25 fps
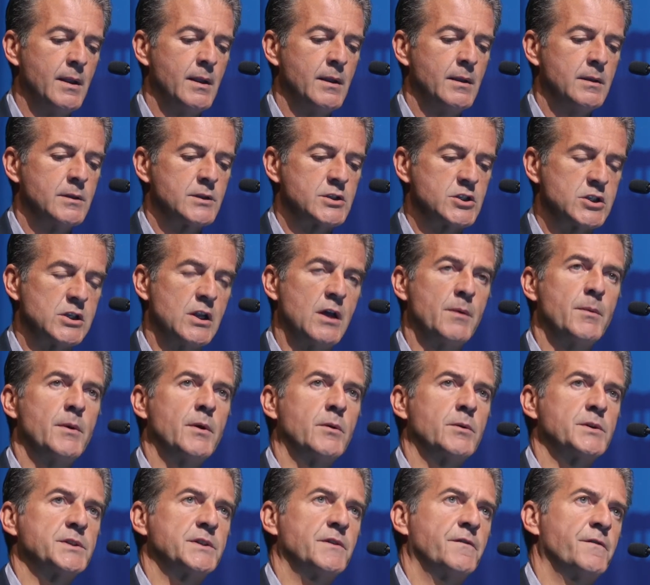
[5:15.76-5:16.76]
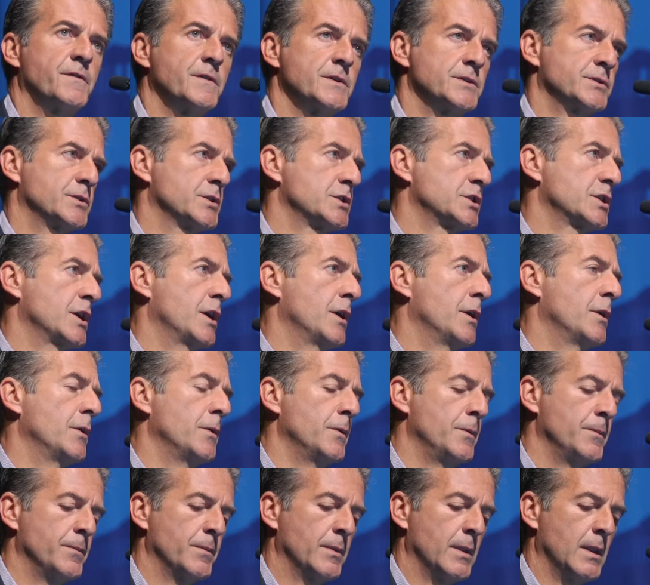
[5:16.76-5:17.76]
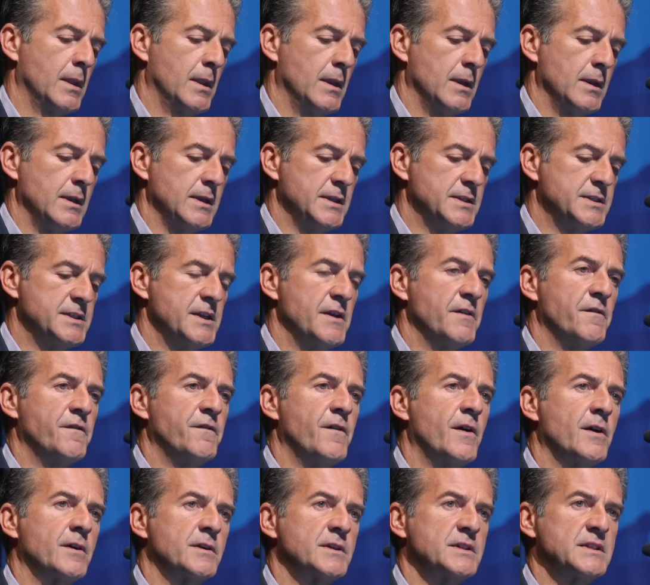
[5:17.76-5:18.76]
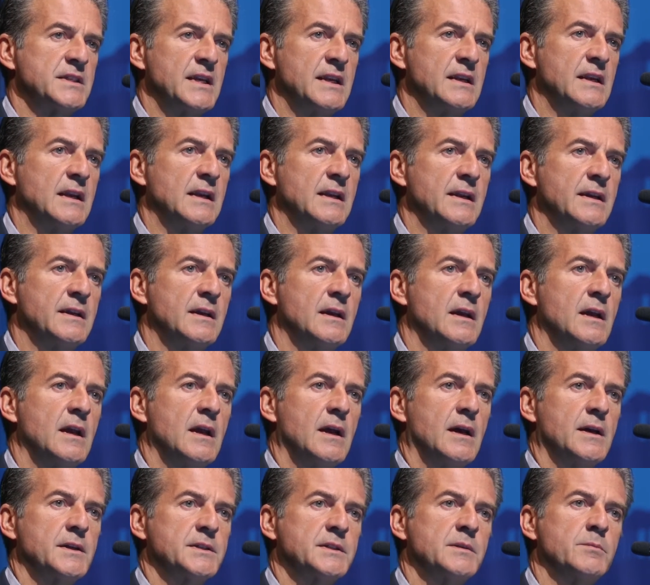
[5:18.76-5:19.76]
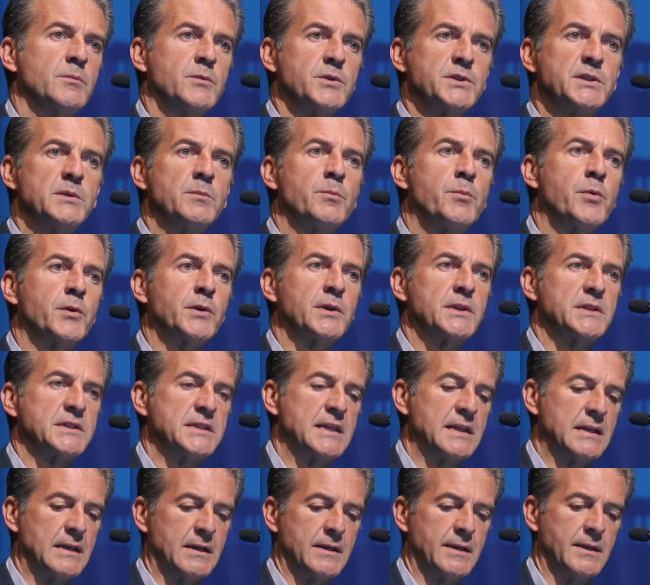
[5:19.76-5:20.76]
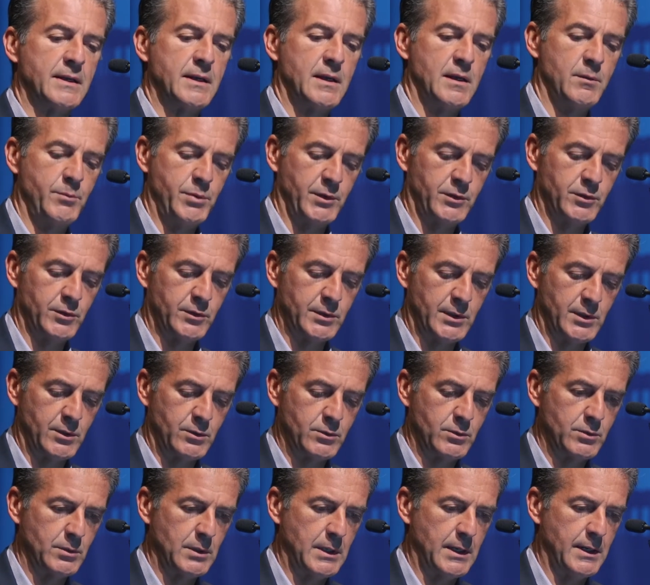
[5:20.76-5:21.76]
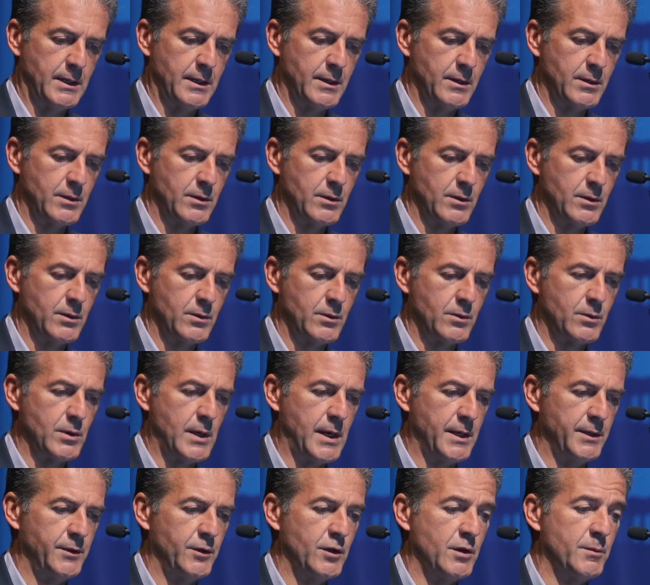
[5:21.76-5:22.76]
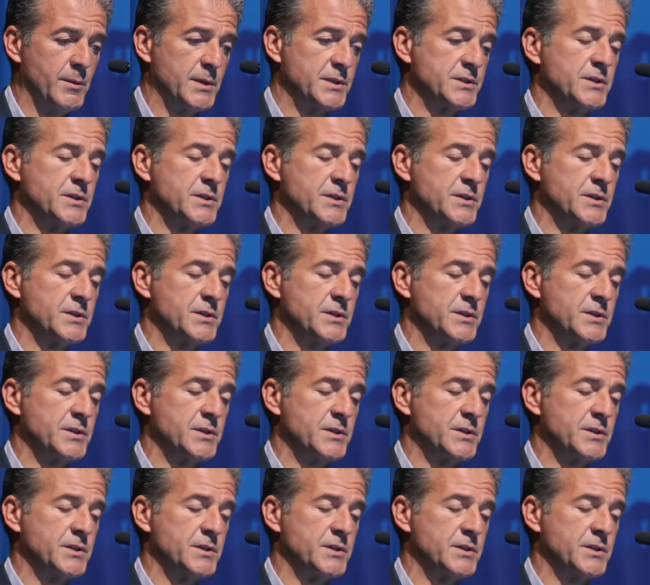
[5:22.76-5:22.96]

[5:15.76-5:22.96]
Shlomo was the first to show EGFR signaling as the most important signaling in pituitary adenoma.